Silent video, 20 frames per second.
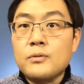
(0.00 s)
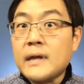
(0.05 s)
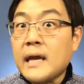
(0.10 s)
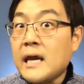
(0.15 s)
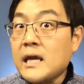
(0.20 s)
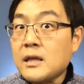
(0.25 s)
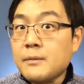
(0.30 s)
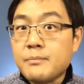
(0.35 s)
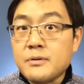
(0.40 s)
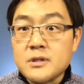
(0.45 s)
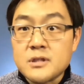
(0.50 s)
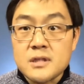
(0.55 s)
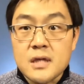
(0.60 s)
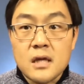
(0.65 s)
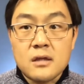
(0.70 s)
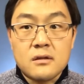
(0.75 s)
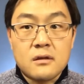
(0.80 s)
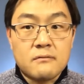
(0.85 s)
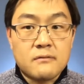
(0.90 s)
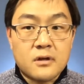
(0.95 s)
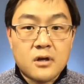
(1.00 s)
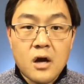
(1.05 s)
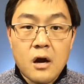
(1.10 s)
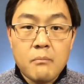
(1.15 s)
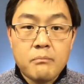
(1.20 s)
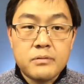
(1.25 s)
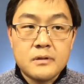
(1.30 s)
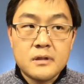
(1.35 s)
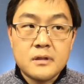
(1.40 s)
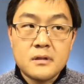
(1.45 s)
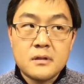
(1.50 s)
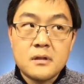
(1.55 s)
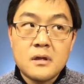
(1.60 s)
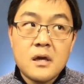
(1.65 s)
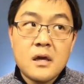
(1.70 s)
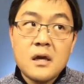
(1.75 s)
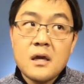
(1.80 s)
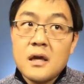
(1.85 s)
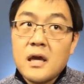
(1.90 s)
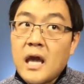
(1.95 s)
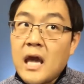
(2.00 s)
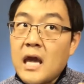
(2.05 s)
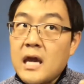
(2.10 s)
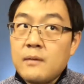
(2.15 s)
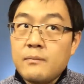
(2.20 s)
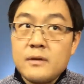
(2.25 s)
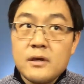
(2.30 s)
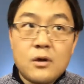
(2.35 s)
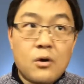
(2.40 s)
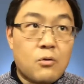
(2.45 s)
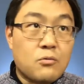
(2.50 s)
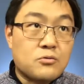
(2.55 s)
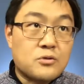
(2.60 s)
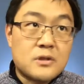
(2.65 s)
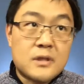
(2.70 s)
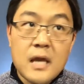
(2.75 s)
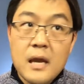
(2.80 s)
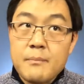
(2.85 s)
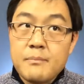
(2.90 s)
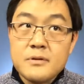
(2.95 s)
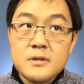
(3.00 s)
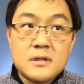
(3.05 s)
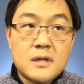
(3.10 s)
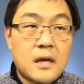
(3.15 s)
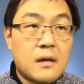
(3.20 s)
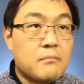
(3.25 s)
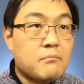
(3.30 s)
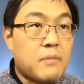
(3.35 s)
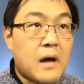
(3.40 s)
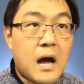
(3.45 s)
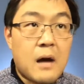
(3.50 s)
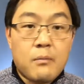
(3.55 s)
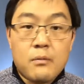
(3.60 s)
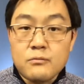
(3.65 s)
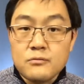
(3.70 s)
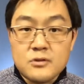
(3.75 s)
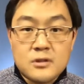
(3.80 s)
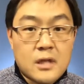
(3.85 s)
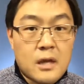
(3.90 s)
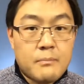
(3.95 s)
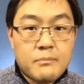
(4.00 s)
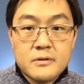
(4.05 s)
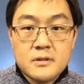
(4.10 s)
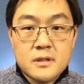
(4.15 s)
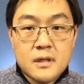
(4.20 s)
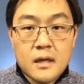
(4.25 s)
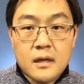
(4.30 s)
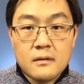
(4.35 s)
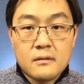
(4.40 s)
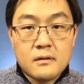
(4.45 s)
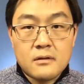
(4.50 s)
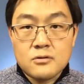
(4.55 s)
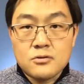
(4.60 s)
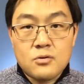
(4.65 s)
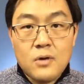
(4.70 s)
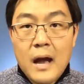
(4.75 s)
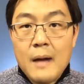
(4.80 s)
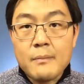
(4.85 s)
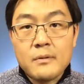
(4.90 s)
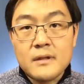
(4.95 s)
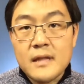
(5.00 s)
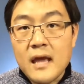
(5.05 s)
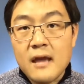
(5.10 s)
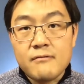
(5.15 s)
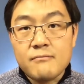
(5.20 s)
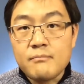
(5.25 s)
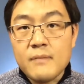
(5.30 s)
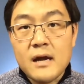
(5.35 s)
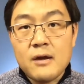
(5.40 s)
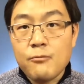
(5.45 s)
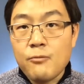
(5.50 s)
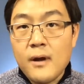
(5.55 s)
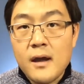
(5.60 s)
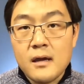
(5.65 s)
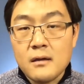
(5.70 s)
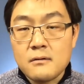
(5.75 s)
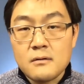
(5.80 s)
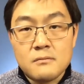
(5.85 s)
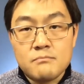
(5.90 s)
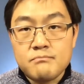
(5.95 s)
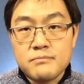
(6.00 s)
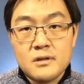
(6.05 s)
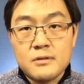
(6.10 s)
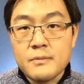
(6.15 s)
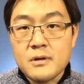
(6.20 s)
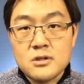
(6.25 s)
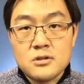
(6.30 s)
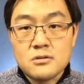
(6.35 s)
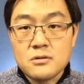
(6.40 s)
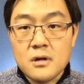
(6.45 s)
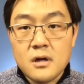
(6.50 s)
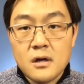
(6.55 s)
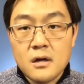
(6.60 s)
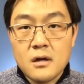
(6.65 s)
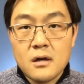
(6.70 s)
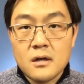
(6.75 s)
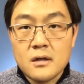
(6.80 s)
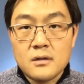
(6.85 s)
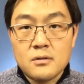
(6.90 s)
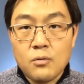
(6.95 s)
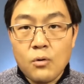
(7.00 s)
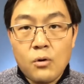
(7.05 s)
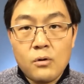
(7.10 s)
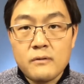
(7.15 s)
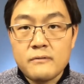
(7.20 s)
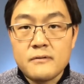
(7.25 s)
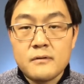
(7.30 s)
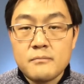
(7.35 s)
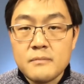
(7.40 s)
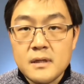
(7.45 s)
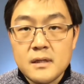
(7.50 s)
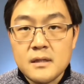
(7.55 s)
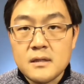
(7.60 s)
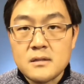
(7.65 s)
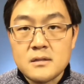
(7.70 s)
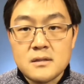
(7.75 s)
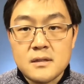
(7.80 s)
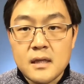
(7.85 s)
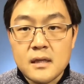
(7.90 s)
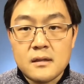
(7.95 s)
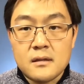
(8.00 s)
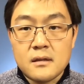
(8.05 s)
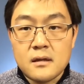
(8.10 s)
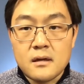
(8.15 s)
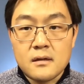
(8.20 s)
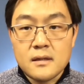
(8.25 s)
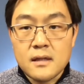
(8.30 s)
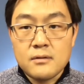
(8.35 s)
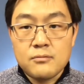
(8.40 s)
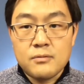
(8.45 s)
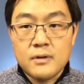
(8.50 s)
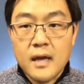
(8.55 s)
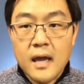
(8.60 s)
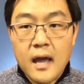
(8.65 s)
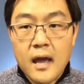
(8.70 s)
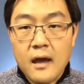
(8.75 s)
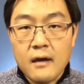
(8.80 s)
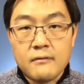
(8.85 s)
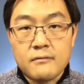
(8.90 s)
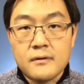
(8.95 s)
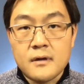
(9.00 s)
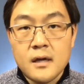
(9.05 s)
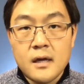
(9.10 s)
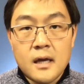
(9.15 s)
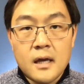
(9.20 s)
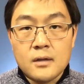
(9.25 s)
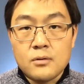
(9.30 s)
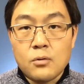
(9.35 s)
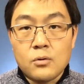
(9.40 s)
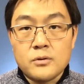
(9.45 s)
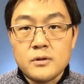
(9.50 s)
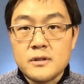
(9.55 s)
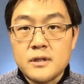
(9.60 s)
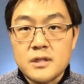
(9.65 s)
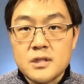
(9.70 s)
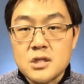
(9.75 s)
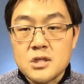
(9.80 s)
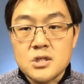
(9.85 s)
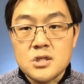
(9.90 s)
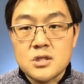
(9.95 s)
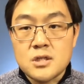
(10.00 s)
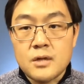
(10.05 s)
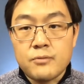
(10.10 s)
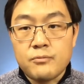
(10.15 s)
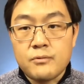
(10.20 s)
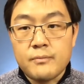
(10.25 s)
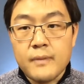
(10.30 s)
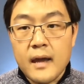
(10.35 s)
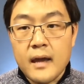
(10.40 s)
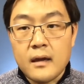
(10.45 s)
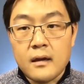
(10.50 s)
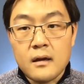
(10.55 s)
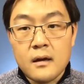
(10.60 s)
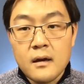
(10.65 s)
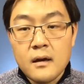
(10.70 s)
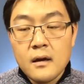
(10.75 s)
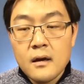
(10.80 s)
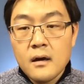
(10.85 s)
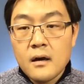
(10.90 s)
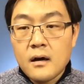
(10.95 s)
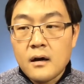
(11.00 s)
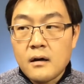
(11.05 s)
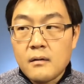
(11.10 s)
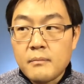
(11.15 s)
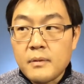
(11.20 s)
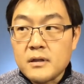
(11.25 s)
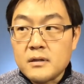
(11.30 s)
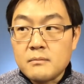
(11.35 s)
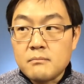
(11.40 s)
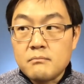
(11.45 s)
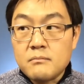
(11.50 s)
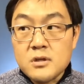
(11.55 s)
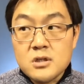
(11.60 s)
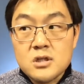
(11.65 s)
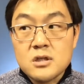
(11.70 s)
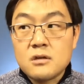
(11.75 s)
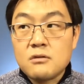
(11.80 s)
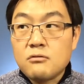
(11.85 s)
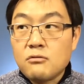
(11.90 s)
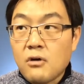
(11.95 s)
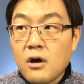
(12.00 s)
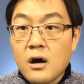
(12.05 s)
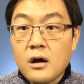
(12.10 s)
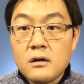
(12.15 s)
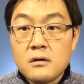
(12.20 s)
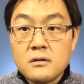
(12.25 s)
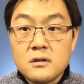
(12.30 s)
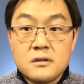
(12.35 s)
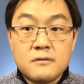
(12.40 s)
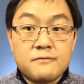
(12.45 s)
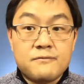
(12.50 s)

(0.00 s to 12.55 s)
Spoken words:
80% of the company, Amy owns 10%, Bob owns 10%, so I'm going to have my way in pretty much in all of the meetings that we have and all the decisions that we make. But Michigan law